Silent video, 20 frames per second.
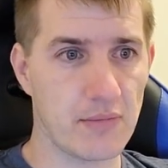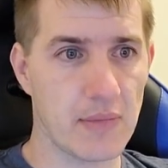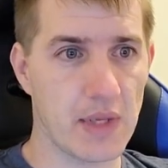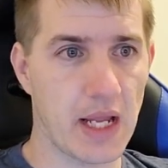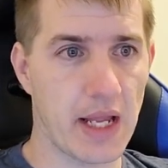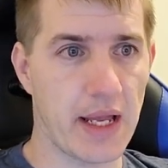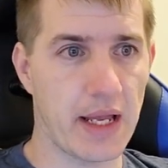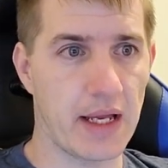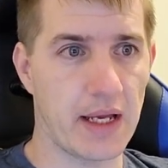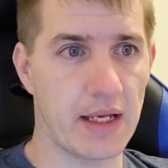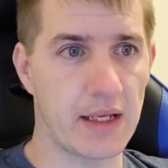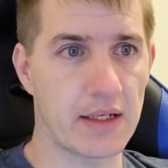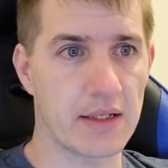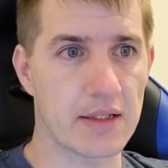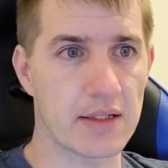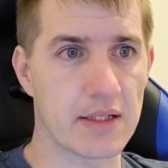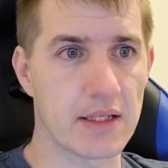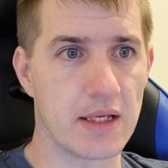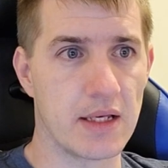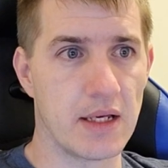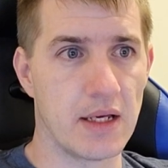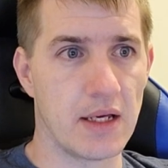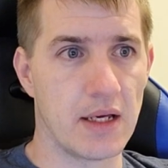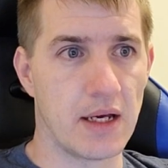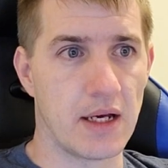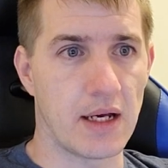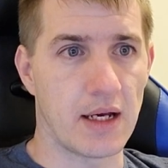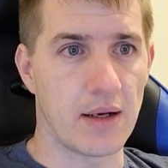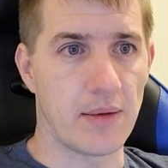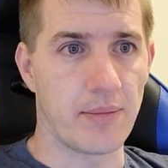And
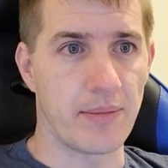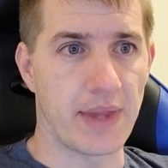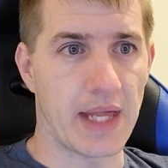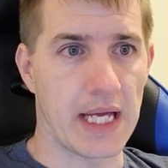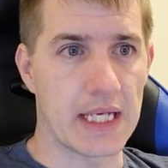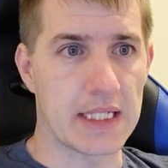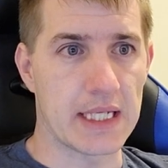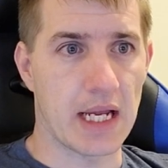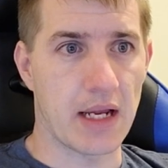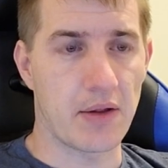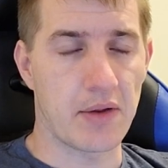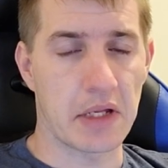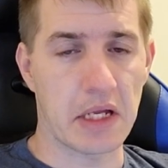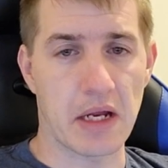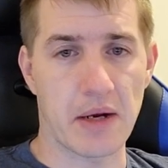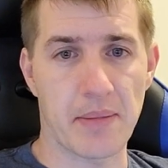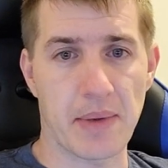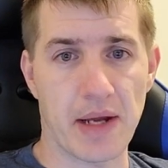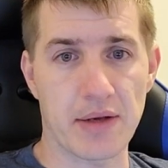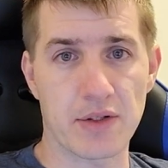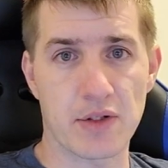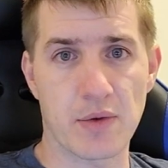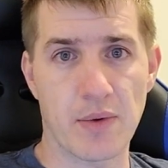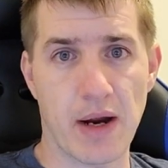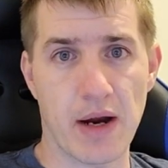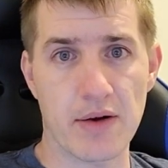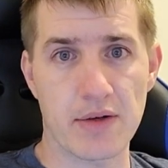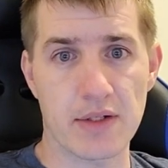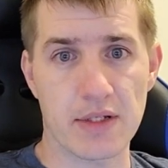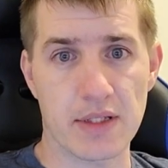that day I only got about 2
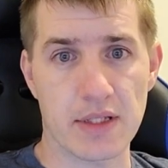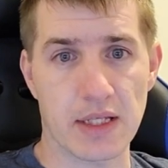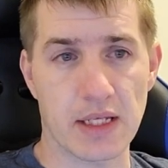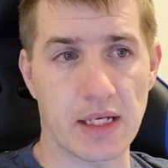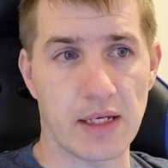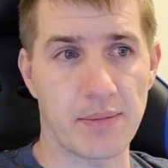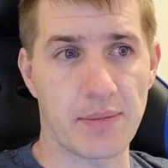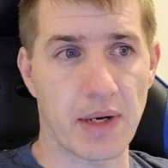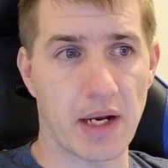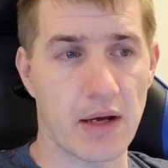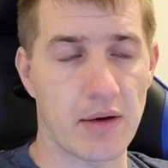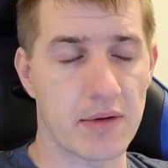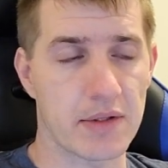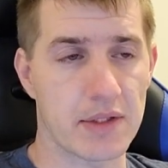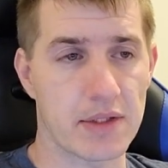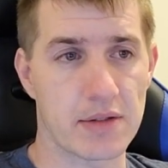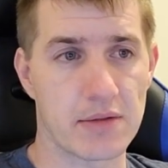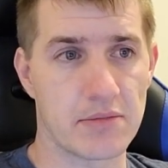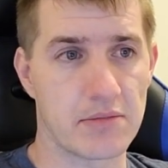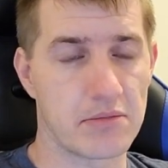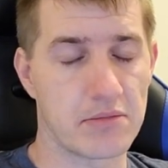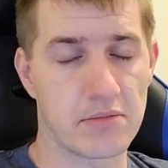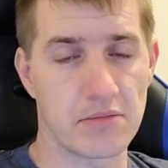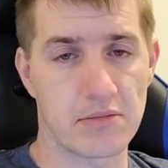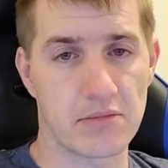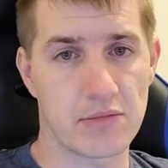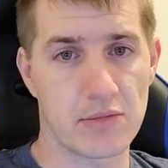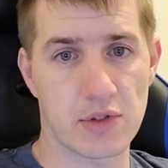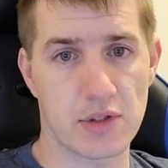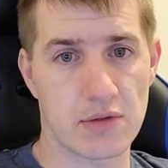hours of sleep, and I was
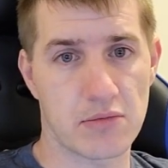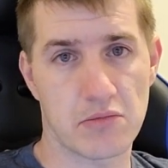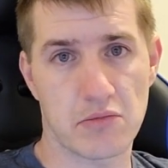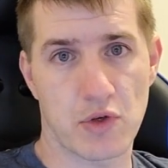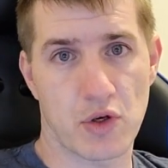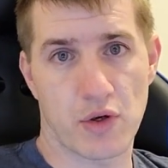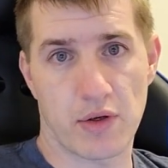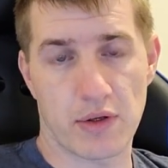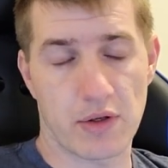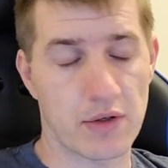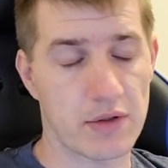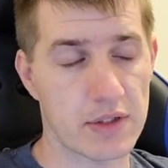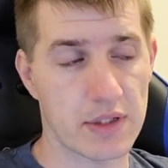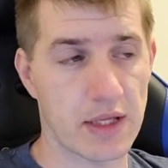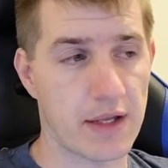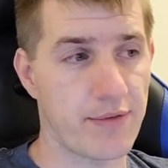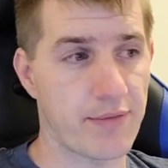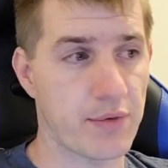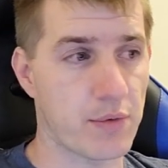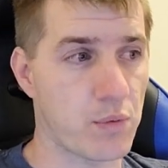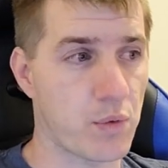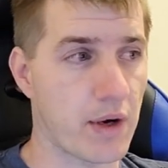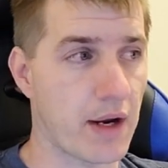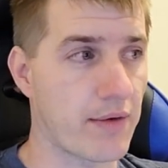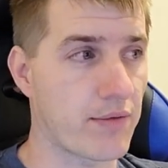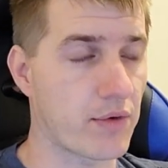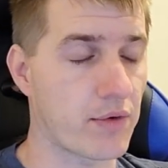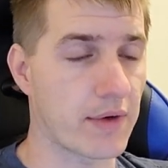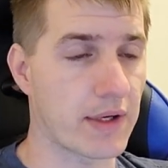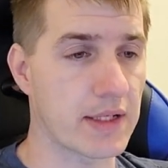just couldn't sleep for
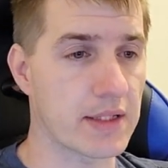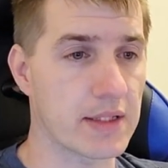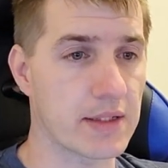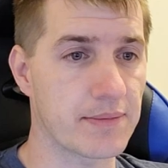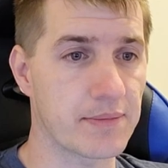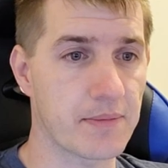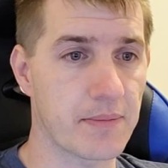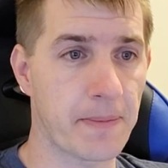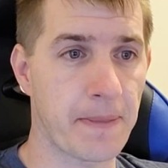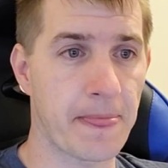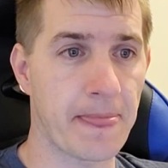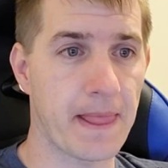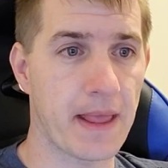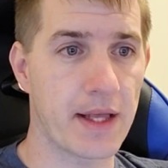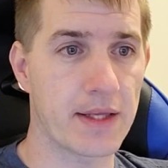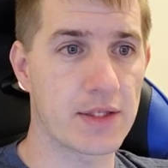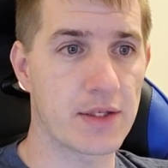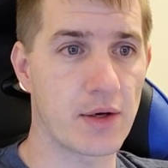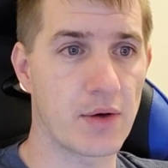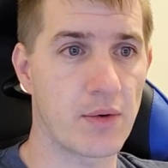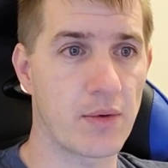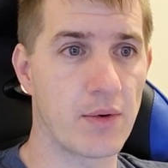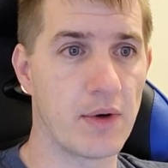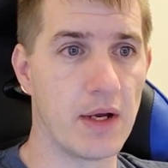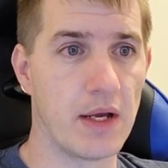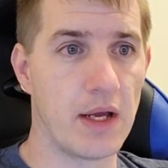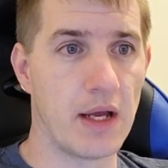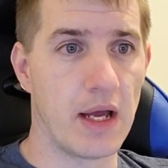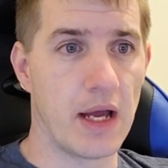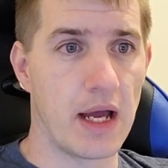whatever reason. So
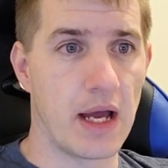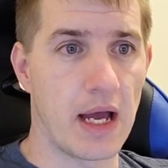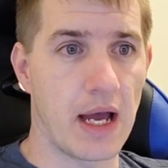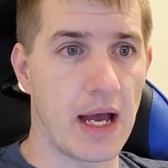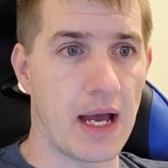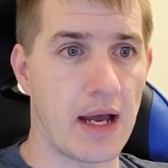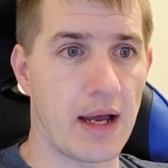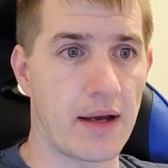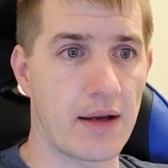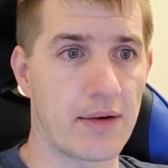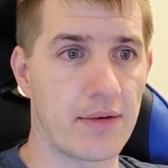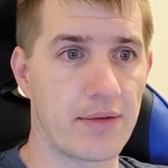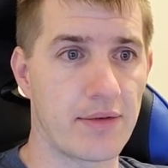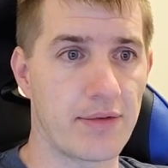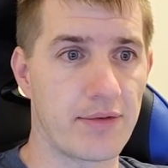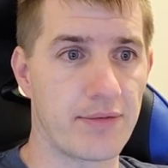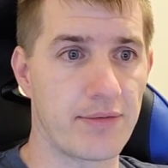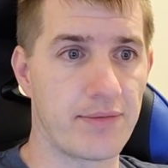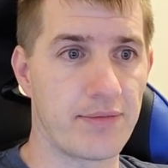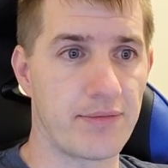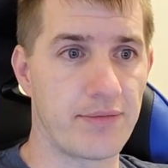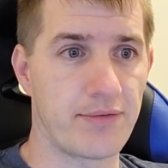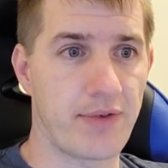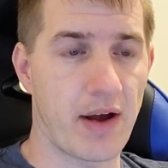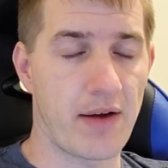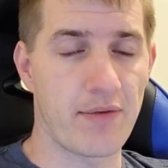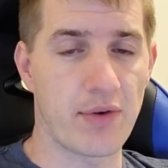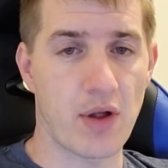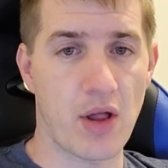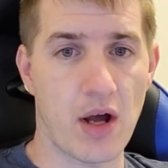at
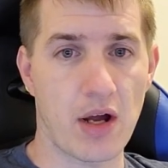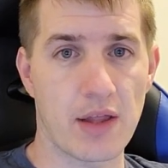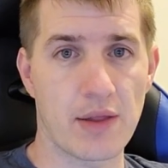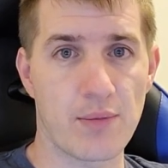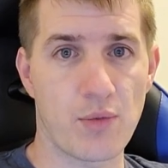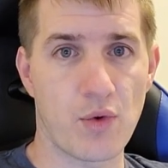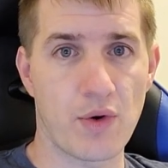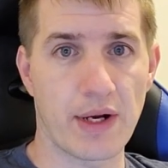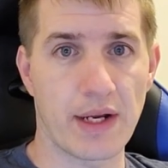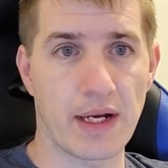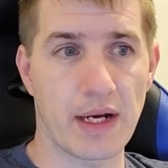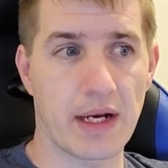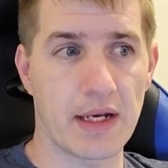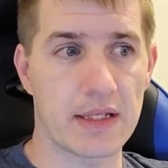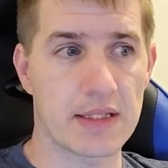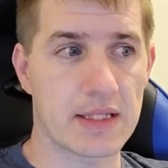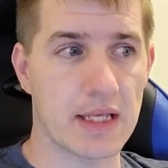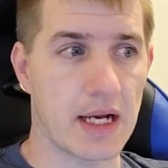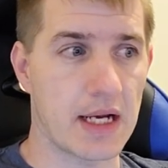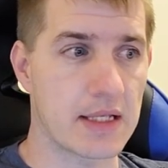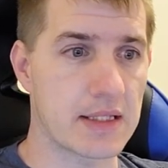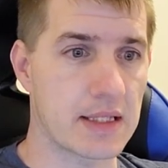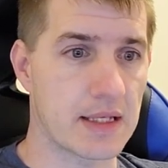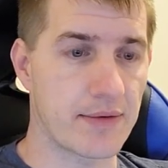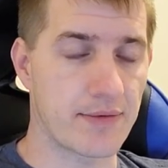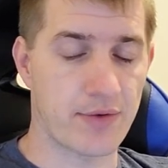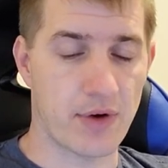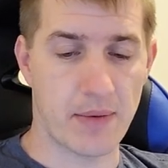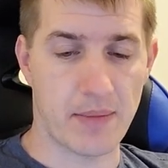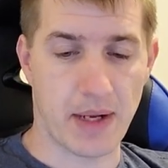5 o'clock in the morning, I decided to sit
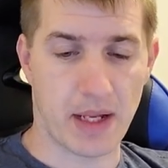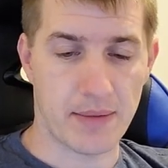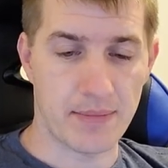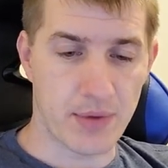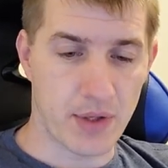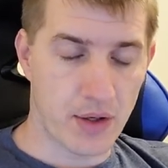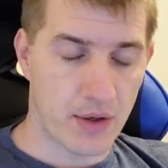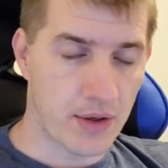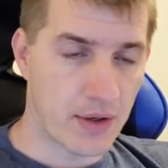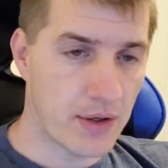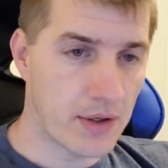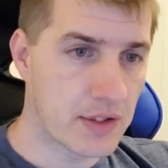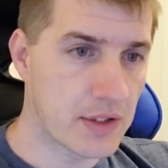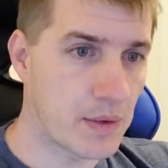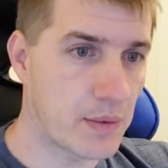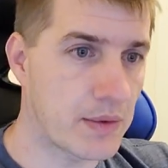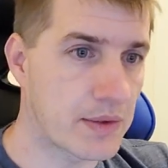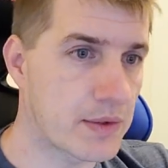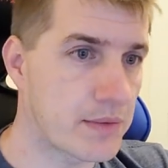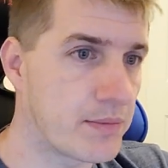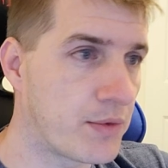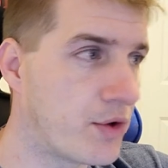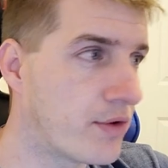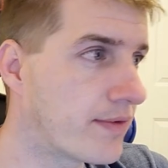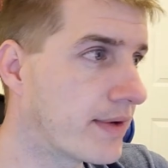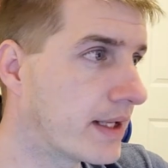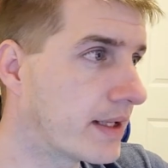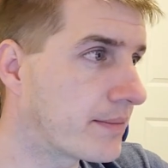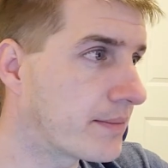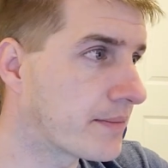in front of my computer, see what was
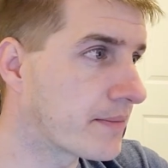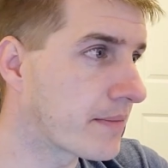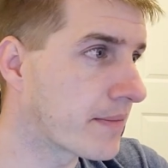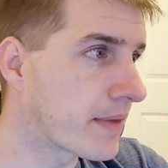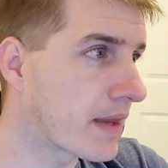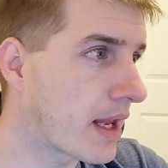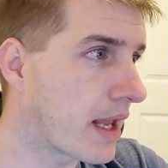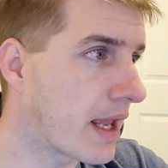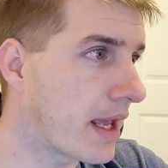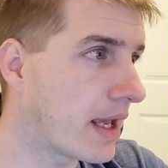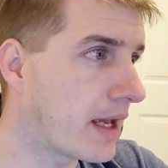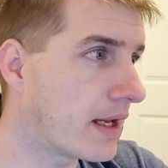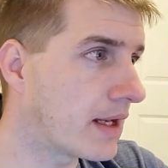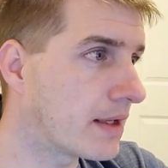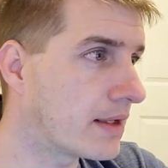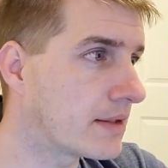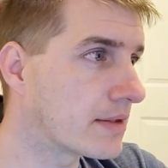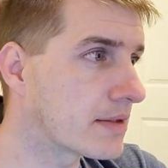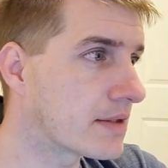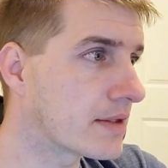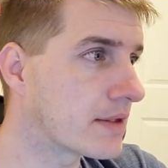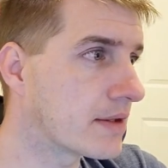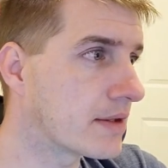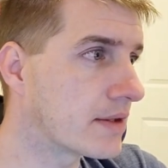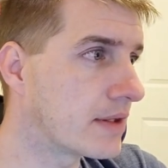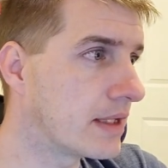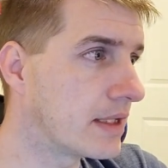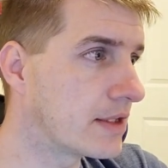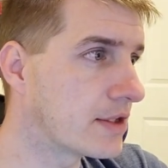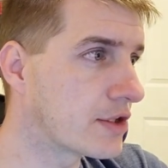moving, and
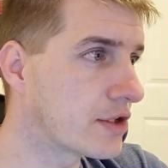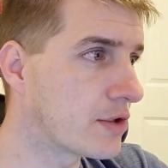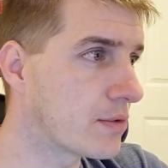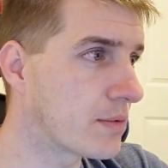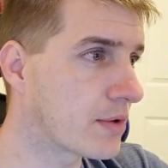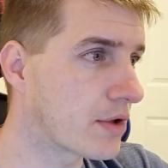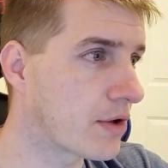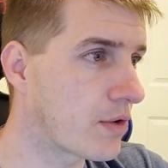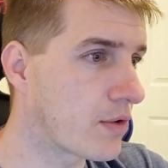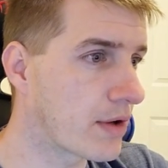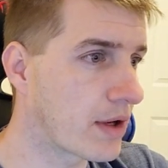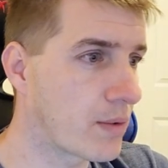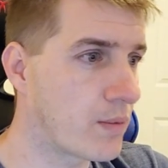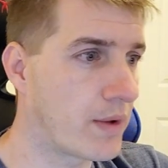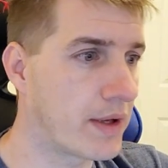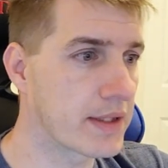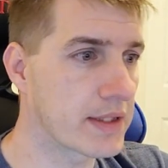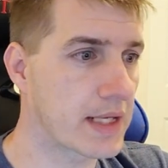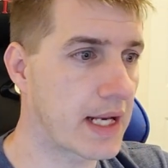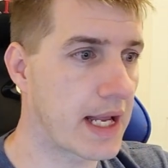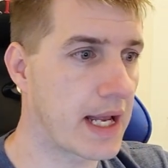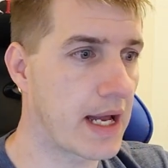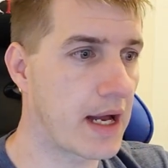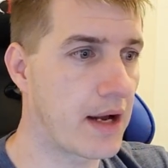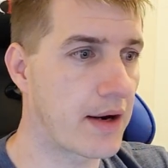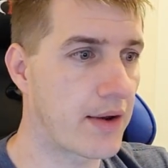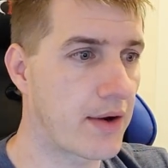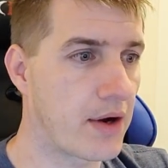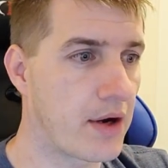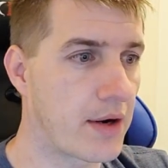these 2 were already ones that I
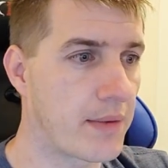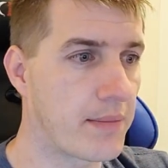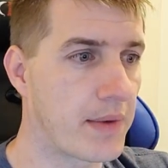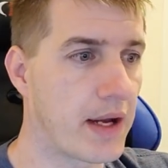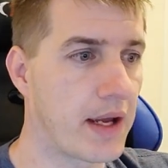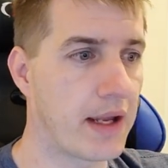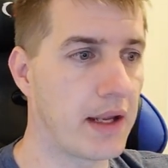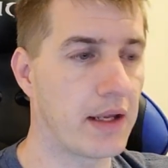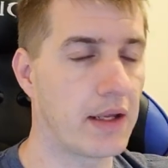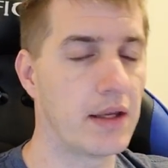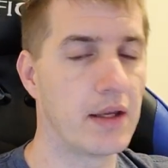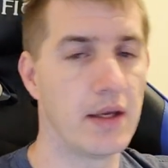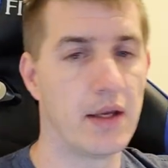had on my